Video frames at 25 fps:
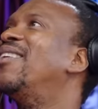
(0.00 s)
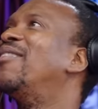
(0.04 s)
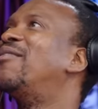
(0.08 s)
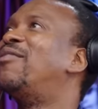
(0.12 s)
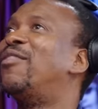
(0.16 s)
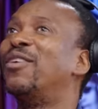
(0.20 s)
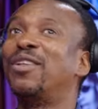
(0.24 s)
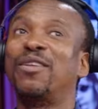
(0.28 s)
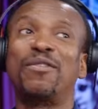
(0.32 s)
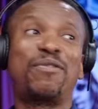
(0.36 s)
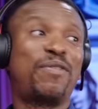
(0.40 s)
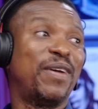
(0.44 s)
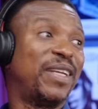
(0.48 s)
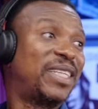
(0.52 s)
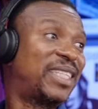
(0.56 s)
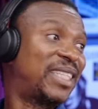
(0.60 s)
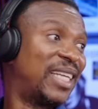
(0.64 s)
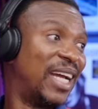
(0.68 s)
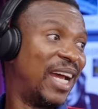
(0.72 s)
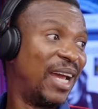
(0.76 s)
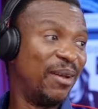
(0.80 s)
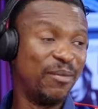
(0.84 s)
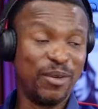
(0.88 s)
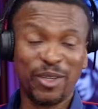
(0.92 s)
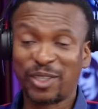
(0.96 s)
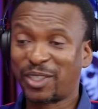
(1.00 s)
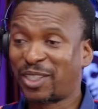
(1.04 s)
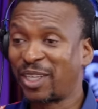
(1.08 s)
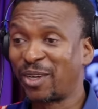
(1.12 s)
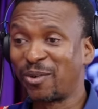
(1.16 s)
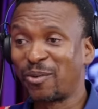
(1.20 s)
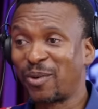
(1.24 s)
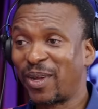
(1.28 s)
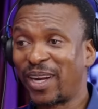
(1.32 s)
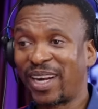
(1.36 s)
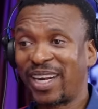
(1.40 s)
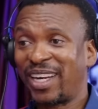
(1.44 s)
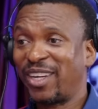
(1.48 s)
for the first time? You're
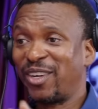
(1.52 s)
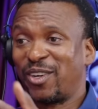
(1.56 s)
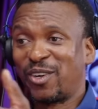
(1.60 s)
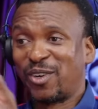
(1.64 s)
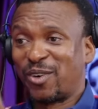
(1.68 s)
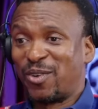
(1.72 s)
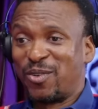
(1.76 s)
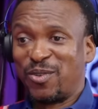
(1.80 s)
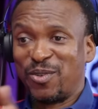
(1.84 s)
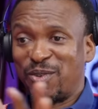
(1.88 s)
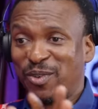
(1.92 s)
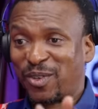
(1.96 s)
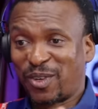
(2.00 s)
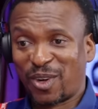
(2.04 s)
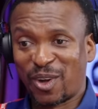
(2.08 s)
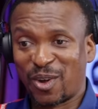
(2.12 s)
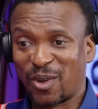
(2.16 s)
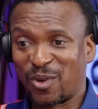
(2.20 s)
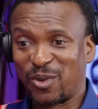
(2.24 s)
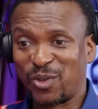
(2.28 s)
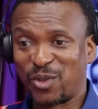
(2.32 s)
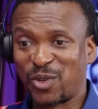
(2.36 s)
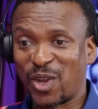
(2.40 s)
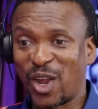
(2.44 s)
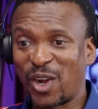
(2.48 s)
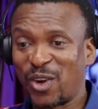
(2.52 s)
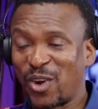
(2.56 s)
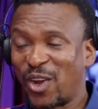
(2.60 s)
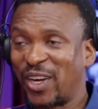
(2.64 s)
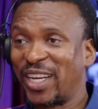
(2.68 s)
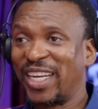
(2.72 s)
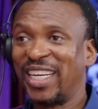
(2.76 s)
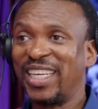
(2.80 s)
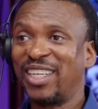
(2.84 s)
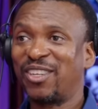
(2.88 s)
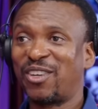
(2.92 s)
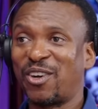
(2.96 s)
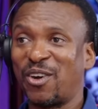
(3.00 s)
still wearing yes. your own clothes. You're yes. not
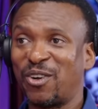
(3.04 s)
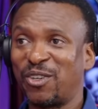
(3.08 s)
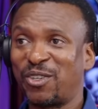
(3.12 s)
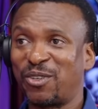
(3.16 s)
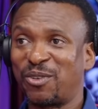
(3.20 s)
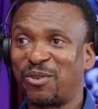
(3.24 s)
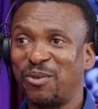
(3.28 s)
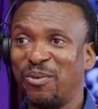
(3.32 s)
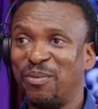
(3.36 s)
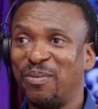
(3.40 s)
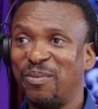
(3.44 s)
in costume.